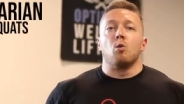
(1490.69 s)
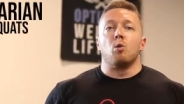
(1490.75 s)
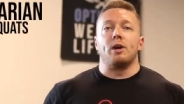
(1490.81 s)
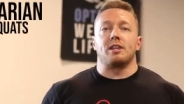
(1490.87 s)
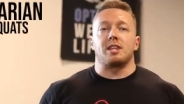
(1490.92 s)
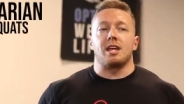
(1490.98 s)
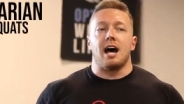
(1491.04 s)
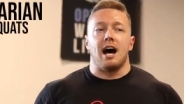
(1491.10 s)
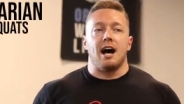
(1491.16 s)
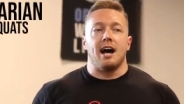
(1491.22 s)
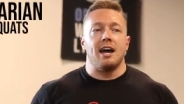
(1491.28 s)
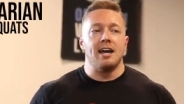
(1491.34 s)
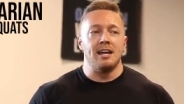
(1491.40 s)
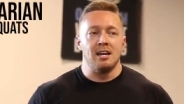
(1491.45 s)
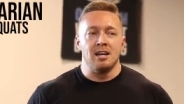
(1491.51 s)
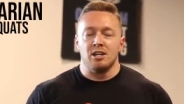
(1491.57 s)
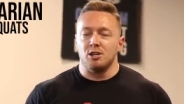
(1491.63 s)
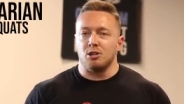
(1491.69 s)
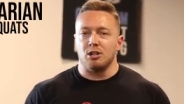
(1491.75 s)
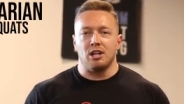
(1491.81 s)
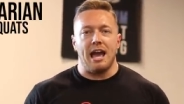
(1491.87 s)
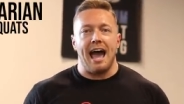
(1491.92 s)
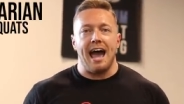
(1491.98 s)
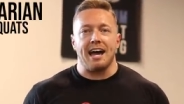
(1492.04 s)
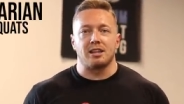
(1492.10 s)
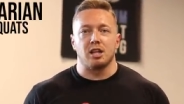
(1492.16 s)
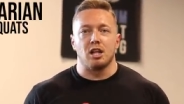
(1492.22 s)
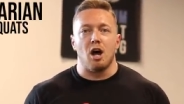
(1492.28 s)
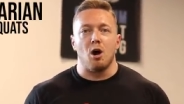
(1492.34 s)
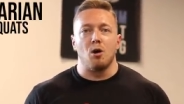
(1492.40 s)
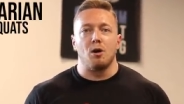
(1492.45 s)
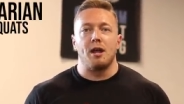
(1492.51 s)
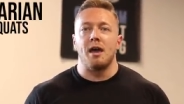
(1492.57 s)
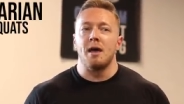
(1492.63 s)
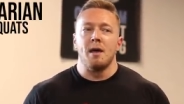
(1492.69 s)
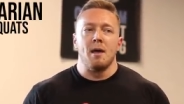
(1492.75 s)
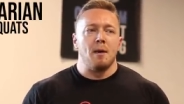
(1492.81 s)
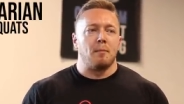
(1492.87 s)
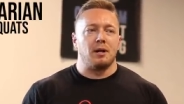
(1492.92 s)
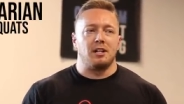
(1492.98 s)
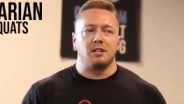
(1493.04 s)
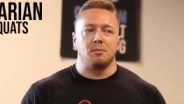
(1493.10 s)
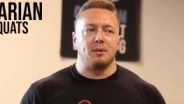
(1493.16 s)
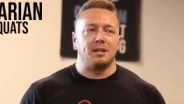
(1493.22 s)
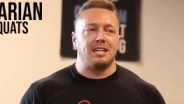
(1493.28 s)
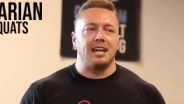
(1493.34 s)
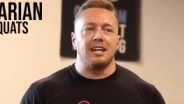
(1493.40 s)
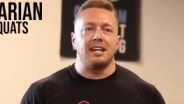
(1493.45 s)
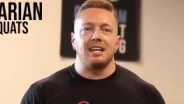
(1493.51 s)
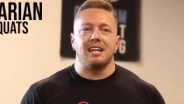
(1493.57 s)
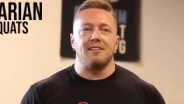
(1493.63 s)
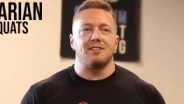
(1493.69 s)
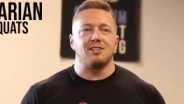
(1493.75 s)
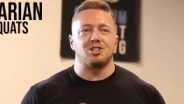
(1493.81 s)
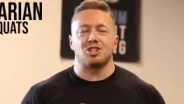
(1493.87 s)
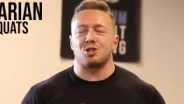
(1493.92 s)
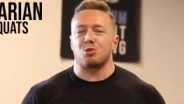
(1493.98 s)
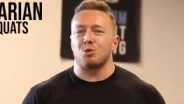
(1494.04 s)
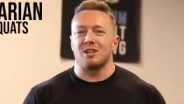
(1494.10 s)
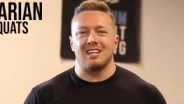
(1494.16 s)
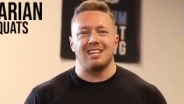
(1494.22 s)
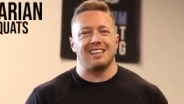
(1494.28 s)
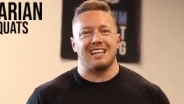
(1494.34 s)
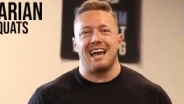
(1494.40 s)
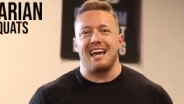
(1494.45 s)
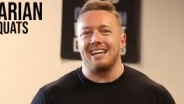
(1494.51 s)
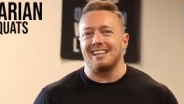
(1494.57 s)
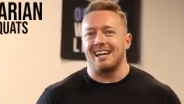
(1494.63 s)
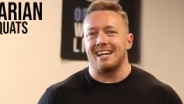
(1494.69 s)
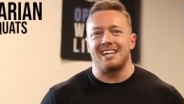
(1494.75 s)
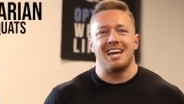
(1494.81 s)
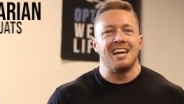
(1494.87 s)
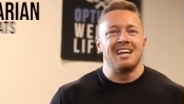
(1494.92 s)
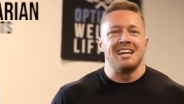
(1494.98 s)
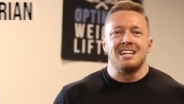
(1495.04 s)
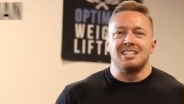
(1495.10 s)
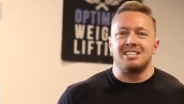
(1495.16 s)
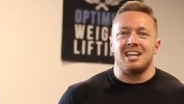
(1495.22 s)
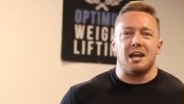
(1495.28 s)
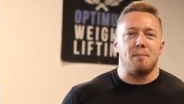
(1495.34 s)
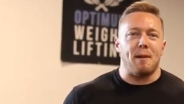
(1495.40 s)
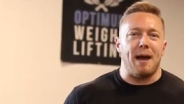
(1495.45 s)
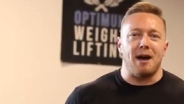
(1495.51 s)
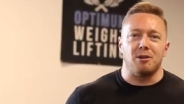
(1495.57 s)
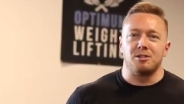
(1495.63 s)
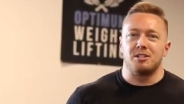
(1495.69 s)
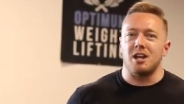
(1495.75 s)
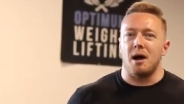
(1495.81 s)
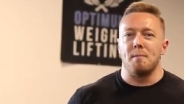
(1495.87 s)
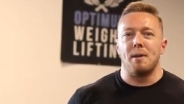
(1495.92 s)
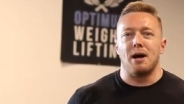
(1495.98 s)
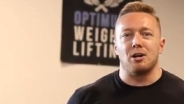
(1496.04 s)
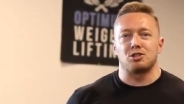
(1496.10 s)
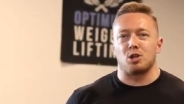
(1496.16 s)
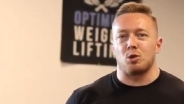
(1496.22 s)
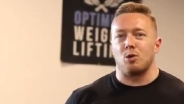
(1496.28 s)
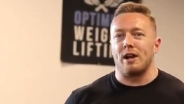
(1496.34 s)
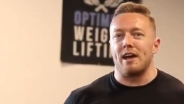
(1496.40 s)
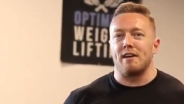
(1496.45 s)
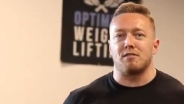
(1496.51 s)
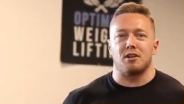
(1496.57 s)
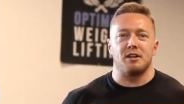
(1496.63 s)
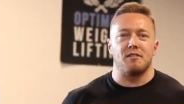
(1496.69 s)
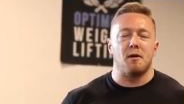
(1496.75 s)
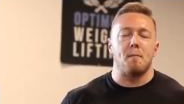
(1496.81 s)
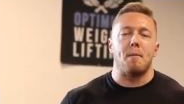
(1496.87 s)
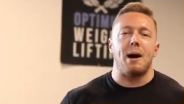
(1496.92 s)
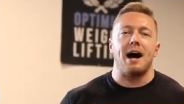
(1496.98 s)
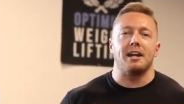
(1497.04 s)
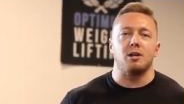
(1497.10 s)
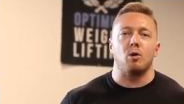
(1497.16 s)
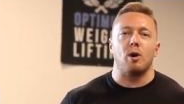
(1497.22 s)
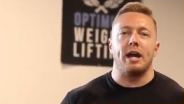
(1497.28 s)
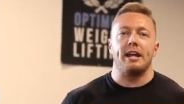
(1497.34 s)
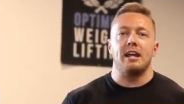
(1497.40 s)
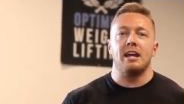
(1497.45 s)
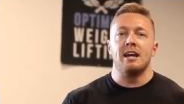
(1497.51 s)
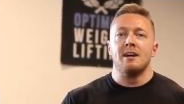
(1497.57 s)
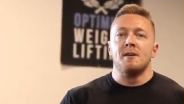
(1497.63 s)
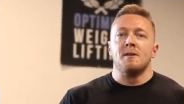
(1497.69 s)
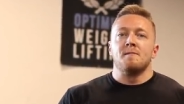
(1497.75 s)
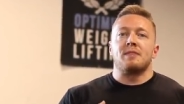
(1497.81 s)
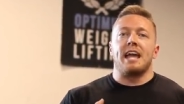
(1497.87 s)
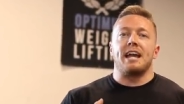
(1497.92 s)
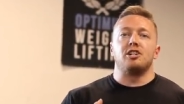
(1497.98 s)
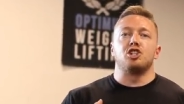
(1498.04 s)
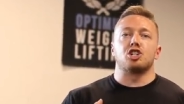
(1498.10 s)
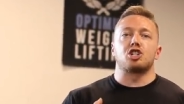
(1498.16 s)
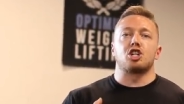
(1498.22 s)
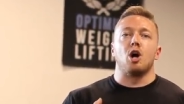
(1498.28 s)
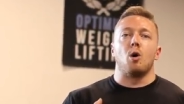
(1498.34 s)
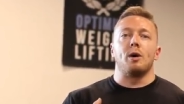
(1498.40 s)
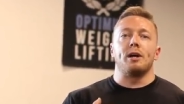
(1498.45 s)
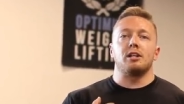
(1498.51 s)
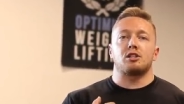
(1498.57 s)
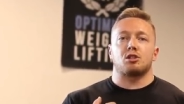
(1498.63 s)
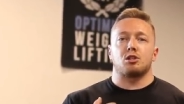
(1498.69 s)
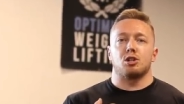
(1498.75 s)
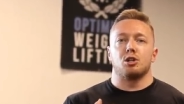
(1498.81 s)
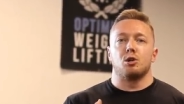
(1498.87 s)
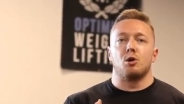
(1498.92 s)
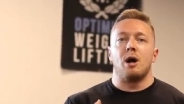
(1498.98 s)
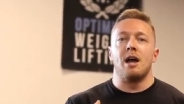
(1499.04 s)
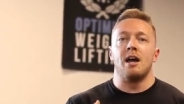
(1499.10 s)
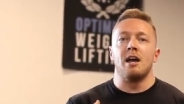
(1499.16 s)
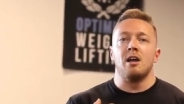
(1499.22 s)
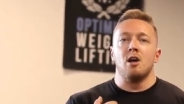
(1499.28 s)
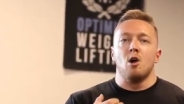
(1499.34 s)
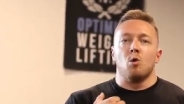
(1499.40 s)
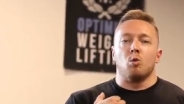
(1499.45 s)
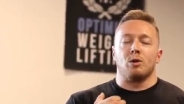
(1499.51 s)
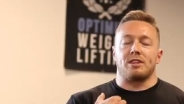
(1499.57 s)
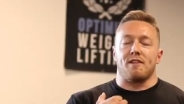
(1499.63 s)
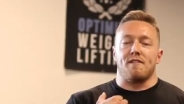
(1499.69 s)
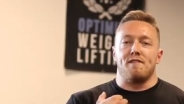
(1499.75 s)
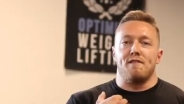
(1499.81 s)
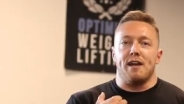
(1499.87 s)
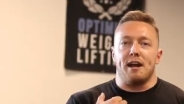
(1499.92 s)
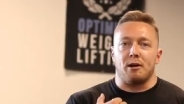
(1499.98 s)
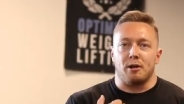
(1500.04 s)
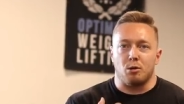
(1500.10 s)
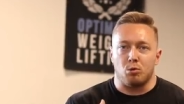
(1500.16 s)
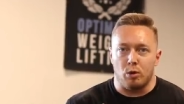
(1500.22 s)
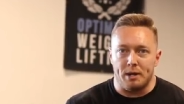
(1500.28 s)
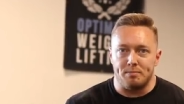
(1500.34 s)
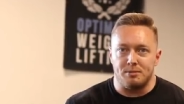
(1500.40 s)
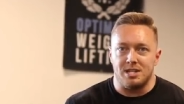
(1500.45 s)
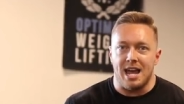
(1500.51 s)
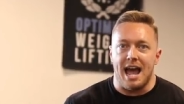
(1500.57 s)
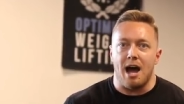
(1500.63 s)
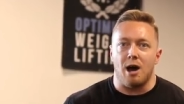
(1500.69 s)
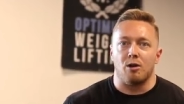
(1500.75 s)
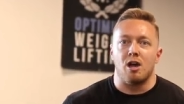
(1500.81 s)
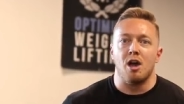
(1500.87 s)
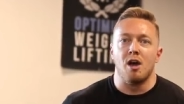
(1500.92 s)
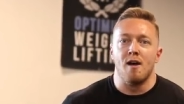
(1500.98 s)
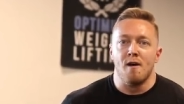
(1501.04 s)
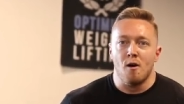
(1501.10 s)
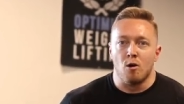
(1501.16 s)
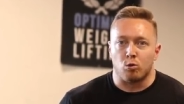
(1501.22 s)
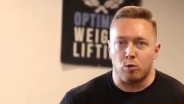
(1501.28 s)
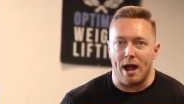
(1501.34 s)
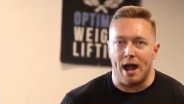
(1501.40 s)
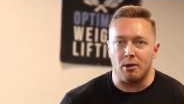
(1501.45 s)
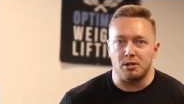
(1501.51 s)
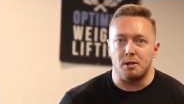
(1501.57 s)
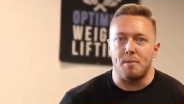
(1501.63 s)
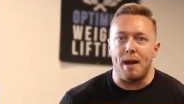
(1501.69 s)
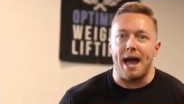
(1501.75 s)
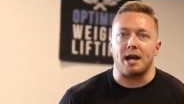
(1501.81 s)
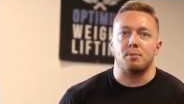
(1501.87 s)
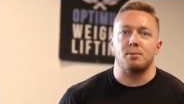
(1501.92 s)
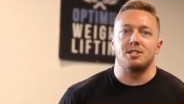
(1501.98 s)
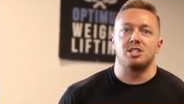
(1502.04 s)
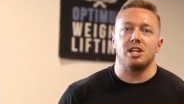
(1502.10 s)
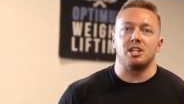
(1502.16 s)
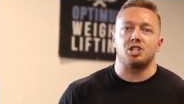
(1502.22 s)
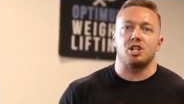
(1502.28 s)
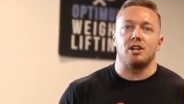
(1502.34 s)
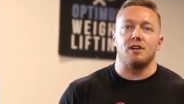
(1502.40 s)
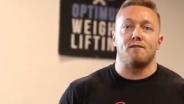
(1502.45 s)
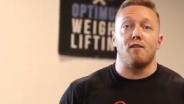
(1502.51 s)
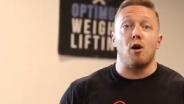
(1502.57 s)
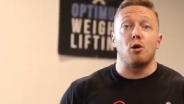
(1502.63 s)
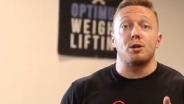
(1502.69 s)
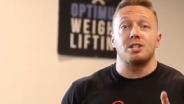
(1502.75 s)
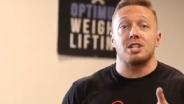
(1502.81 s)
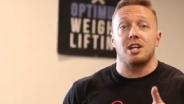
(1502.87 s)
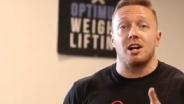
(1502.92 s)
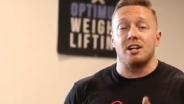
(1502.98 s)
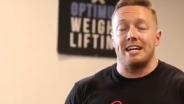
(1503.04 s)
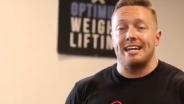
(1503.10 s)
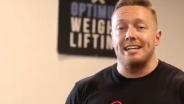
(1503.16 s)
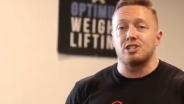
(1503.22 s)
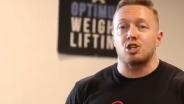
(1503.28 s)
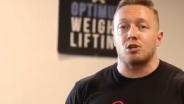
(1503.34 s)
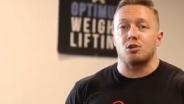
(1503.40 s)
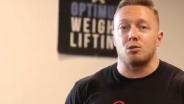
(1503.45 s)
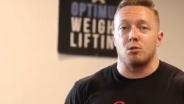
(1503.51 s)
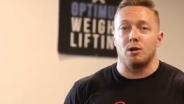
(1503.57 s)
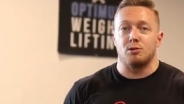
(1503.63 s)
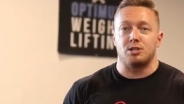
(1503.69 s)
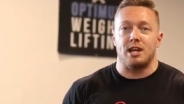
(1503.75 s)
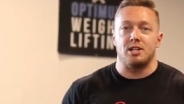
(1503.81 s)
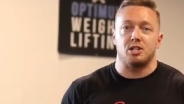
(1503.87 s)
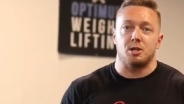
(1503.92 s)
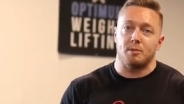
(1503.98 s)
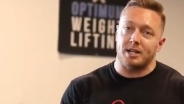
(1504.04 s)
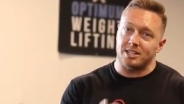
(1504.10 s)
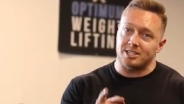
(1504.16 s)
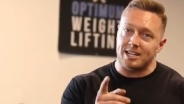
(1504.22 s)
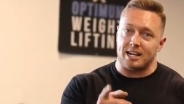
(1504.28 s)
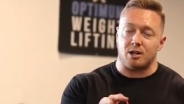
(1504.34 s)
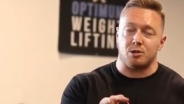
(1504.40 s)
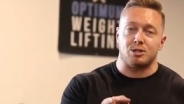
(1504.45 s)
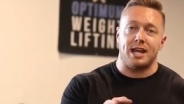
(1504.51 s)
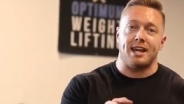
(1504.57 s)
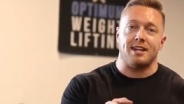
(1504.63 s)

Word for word: with, you can add load, but in the beginning, even just really light, like 10-pound dumbbells or whatever, even body weight. And just going through with a very rib down, rounded back position and focusing on internal rotation because that goes